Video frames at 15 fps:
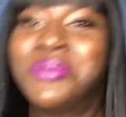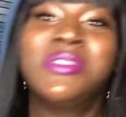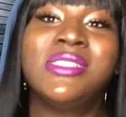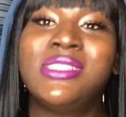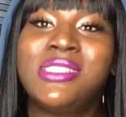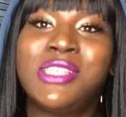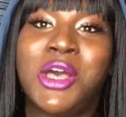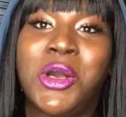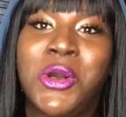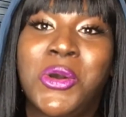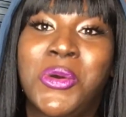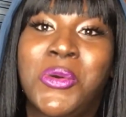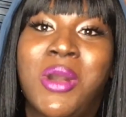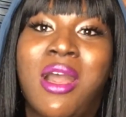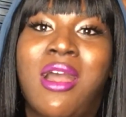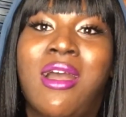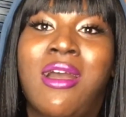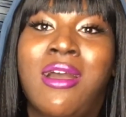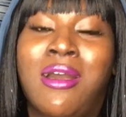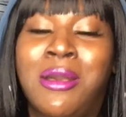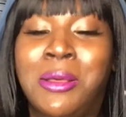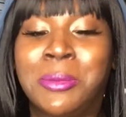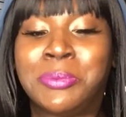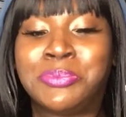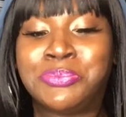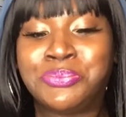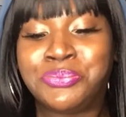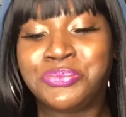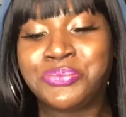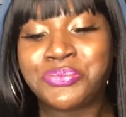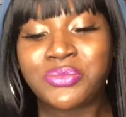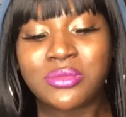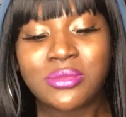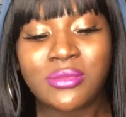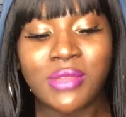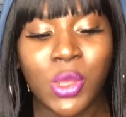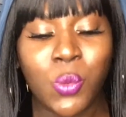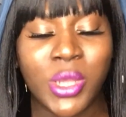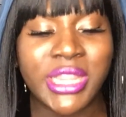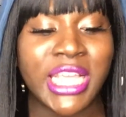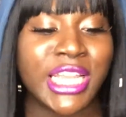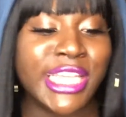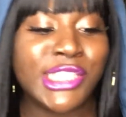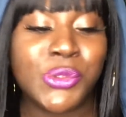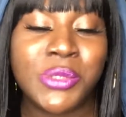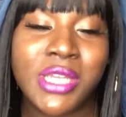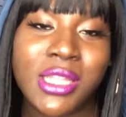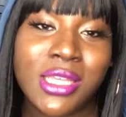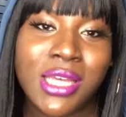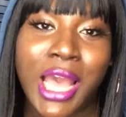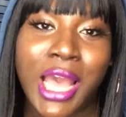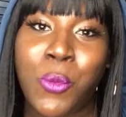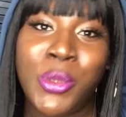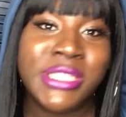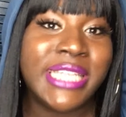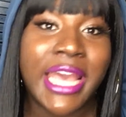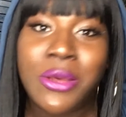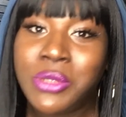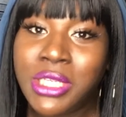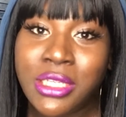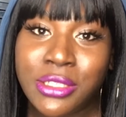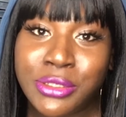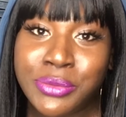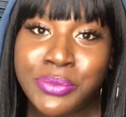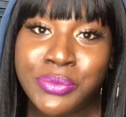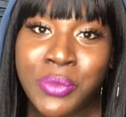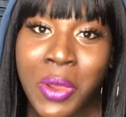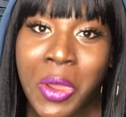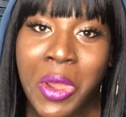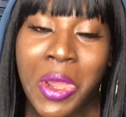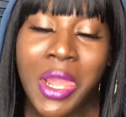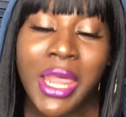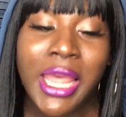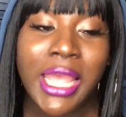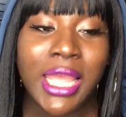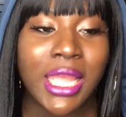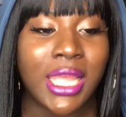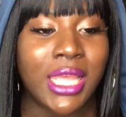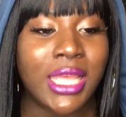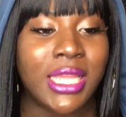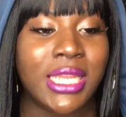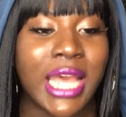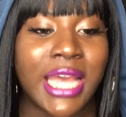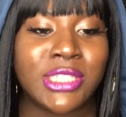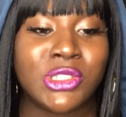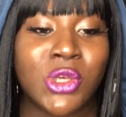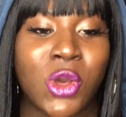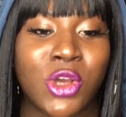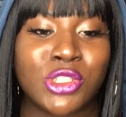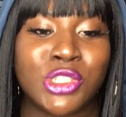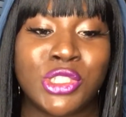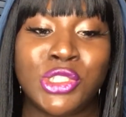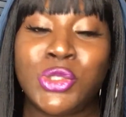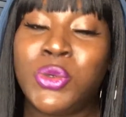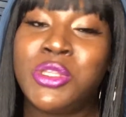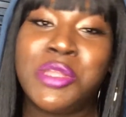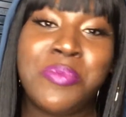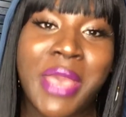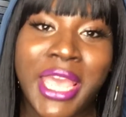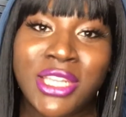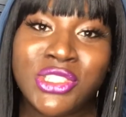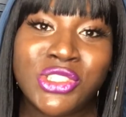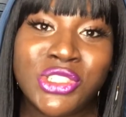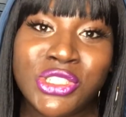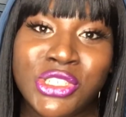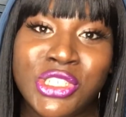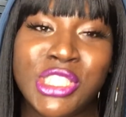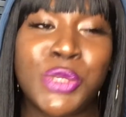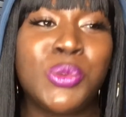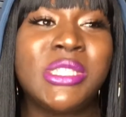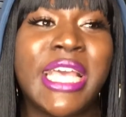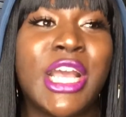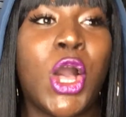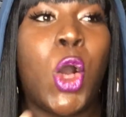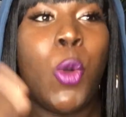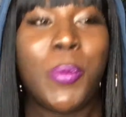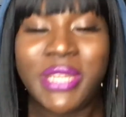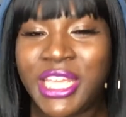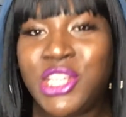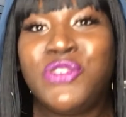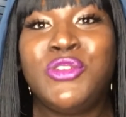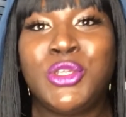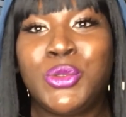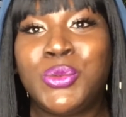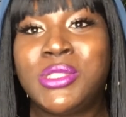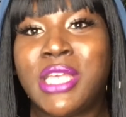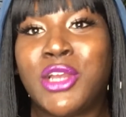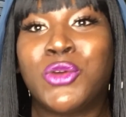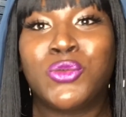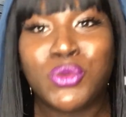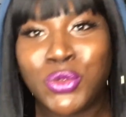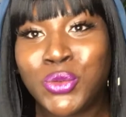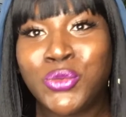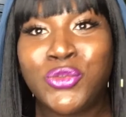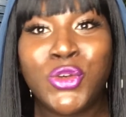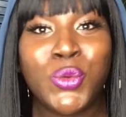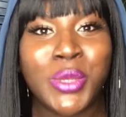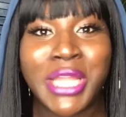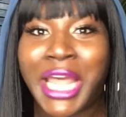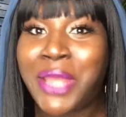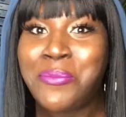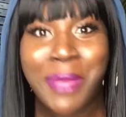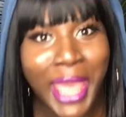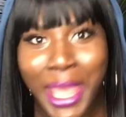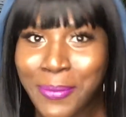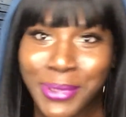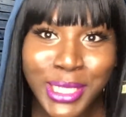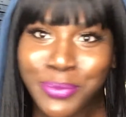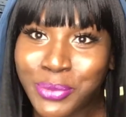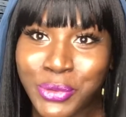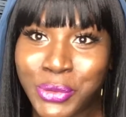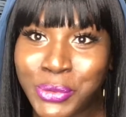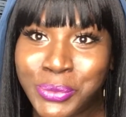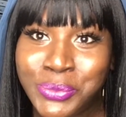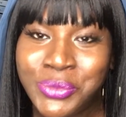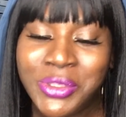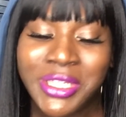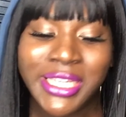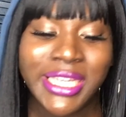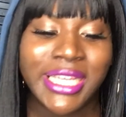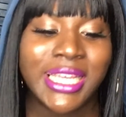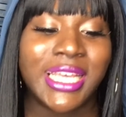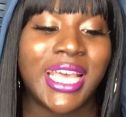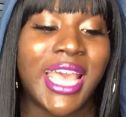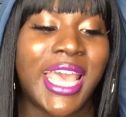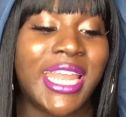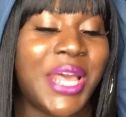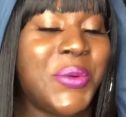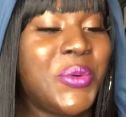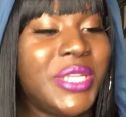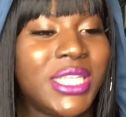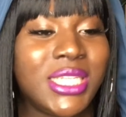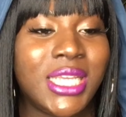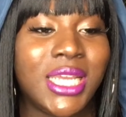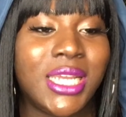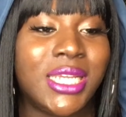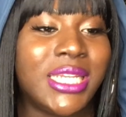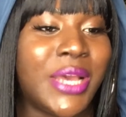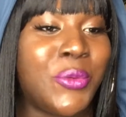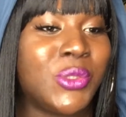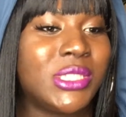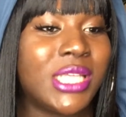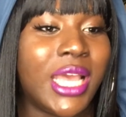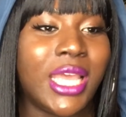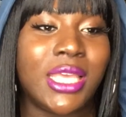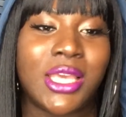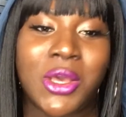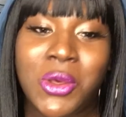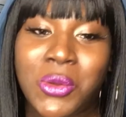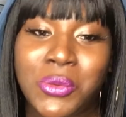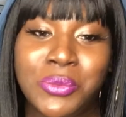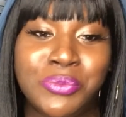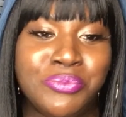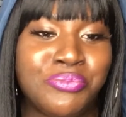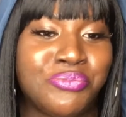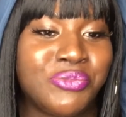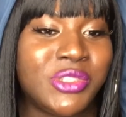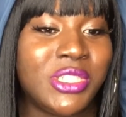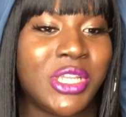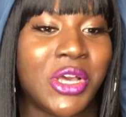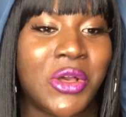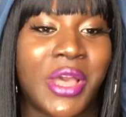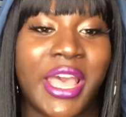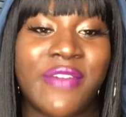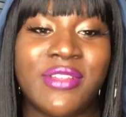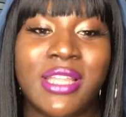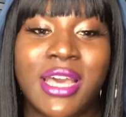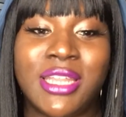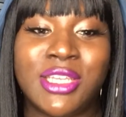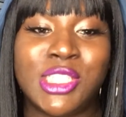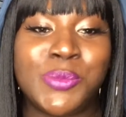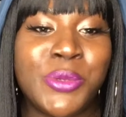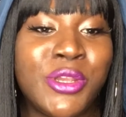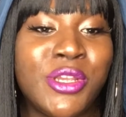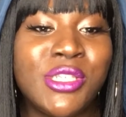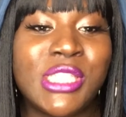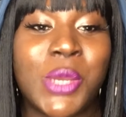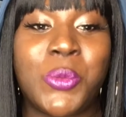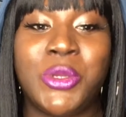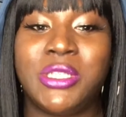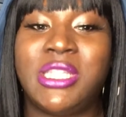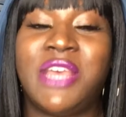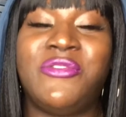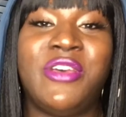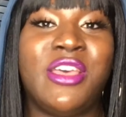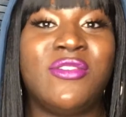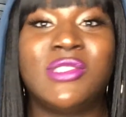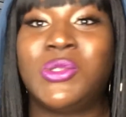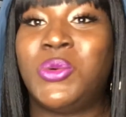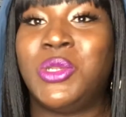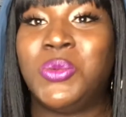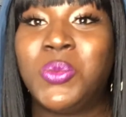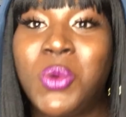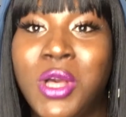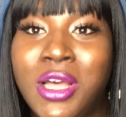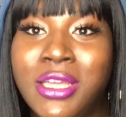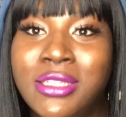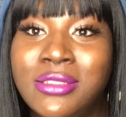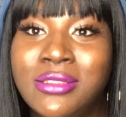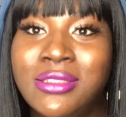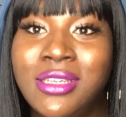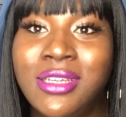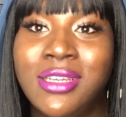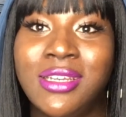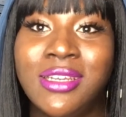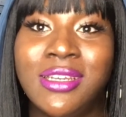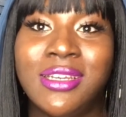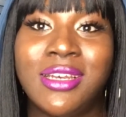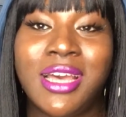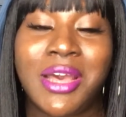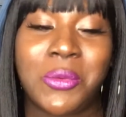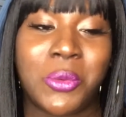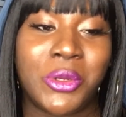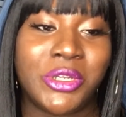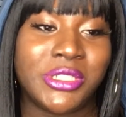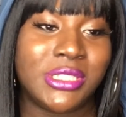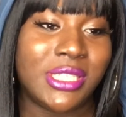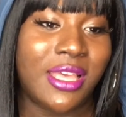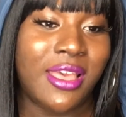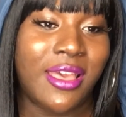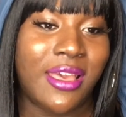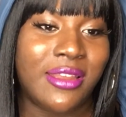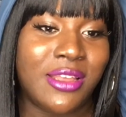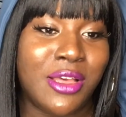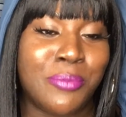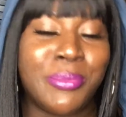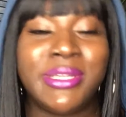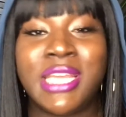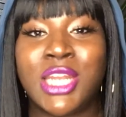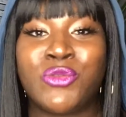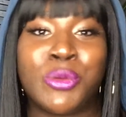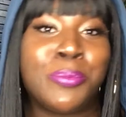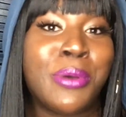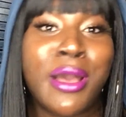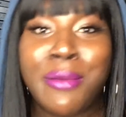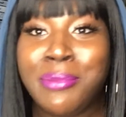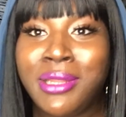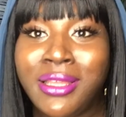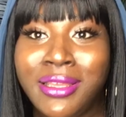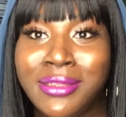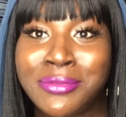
So um, one thing led to another. I down there and I talked to two of the managers. There was like an open interview. It was like a room full with like mad people. And I went in there and I was like, yo, you know, I have a lot of experience. I worked at Forever 21. I worked at um, Banana Republic.